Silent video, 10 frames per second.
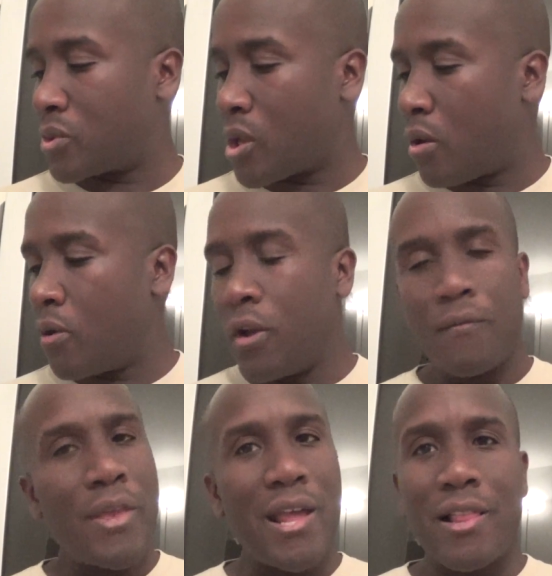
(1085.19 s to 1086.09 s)
So
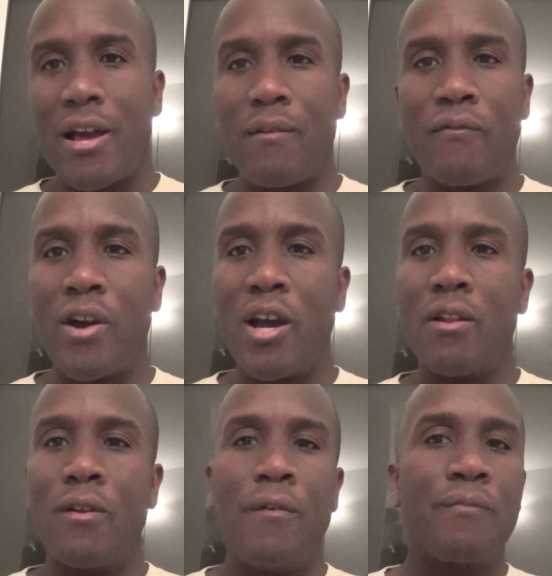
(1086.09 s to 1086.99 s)
I had a lot of
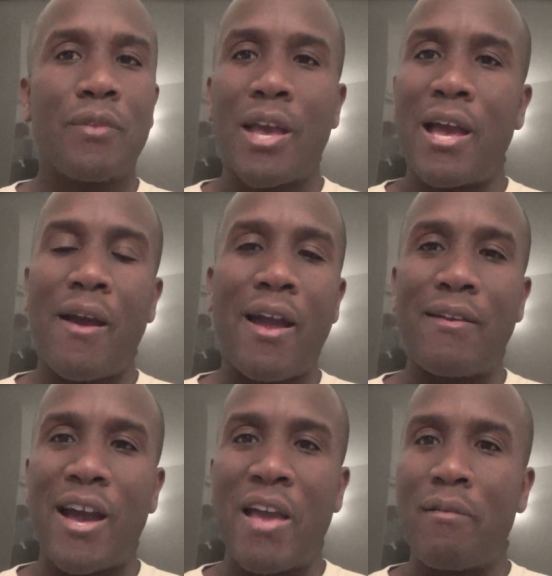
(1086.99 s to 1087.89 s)
fun. I
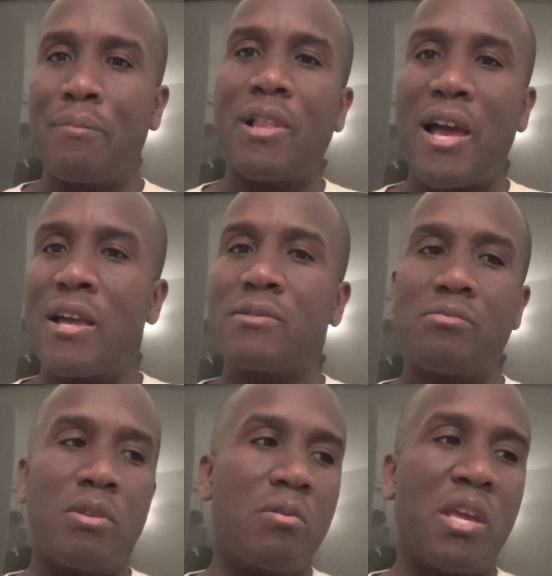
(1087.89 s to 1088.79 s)
have a blast,
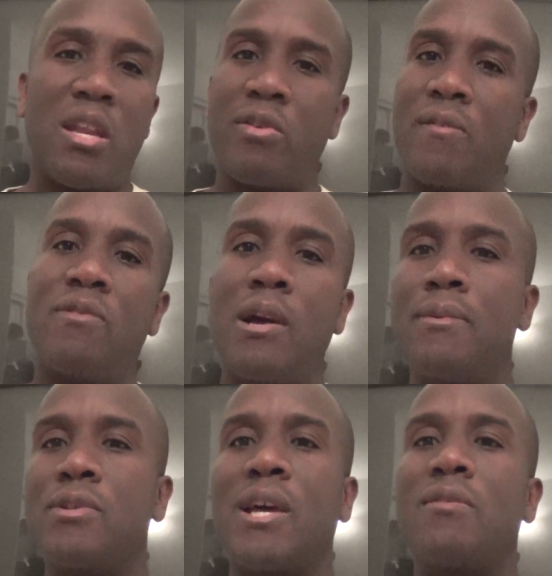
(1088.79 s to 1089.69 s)
getting rid of
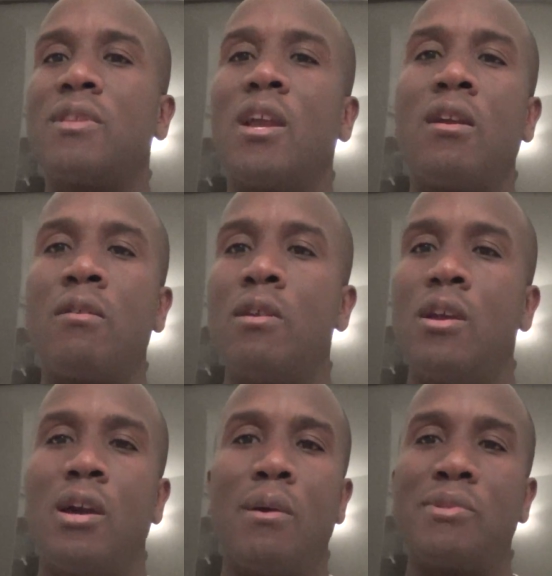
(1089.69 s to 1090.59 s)
doubles out there.
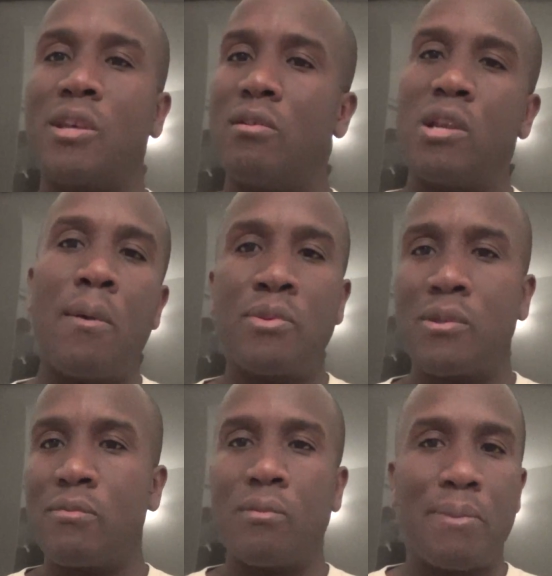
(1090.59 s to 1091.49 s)
I'm selling doubles
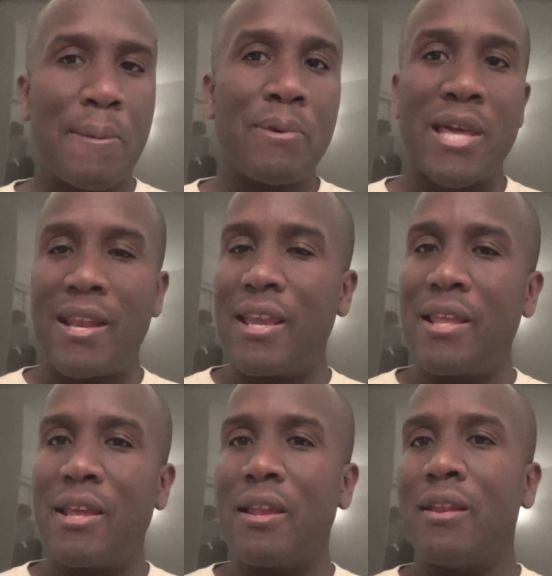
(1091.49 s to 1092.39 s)
to people that
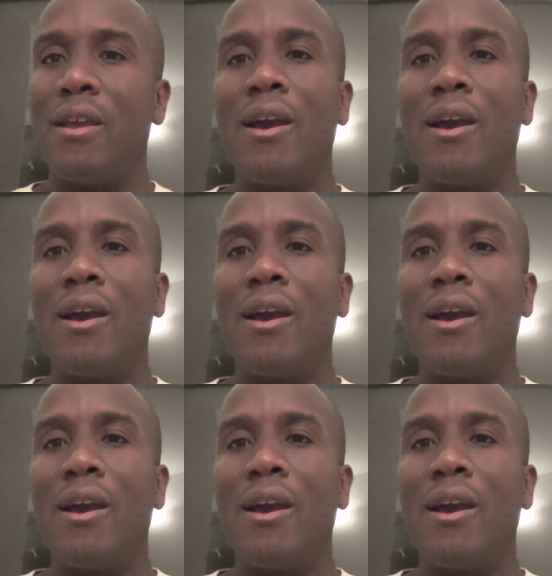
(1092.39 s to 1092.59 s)
need it.